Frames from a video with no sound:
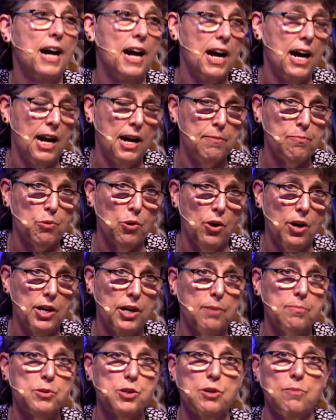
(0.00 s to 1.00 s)
I brought
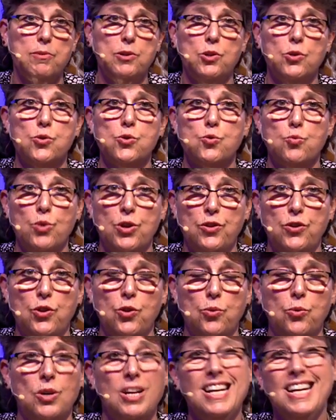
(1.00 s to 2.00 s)
up some of those with
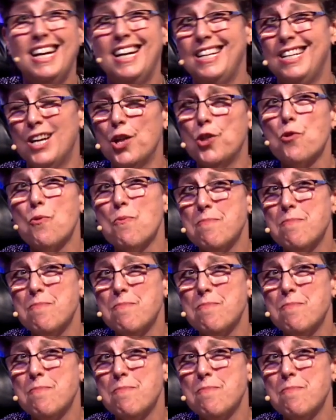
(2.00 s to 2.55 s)
you. Another